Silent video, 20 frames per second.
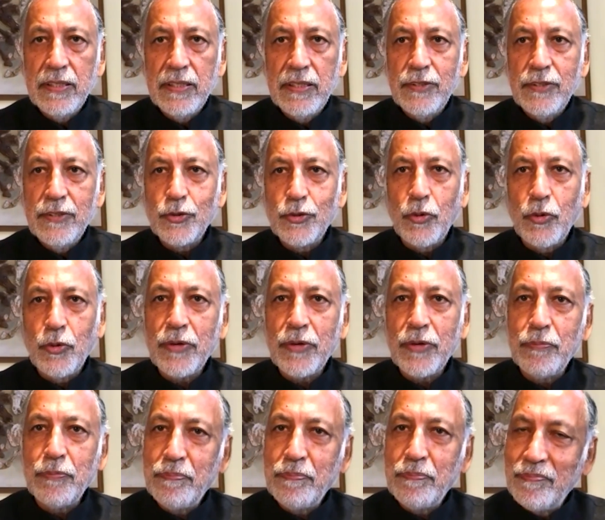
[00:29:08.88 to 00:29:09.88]
Mm. So
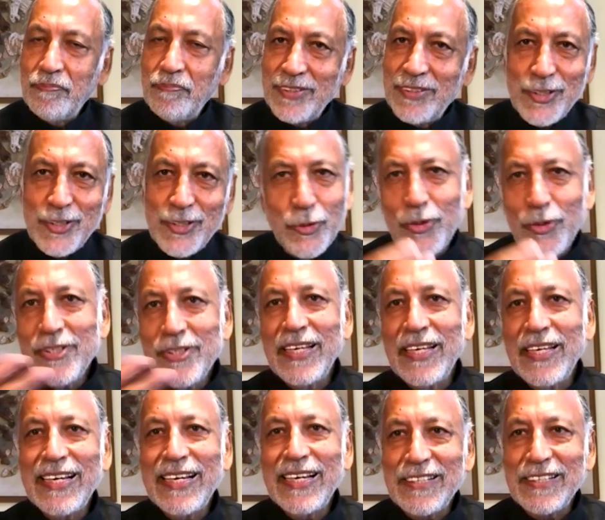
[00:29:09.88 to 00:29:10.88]
what students
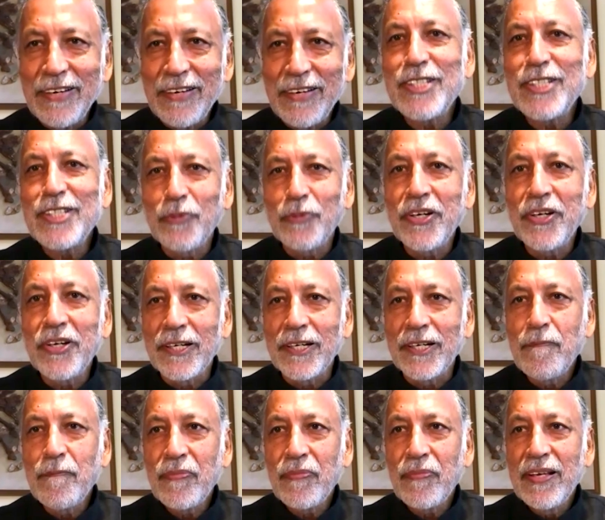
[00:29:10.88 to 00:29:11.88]
think is the wastewater
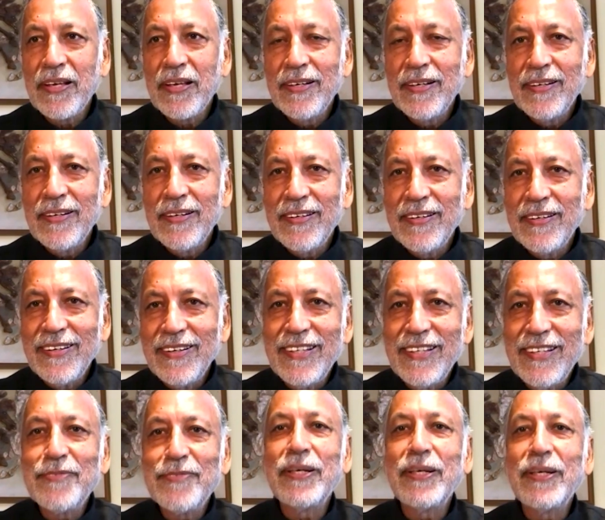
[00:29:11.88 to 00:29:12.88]
mm.
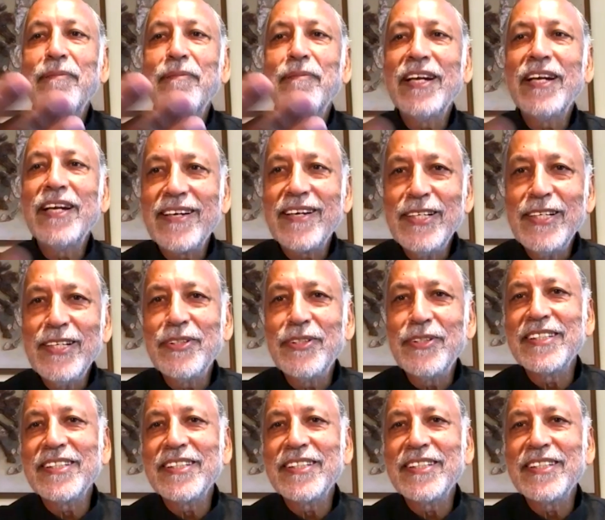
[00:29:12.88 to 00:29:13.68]
is becoming trees, which is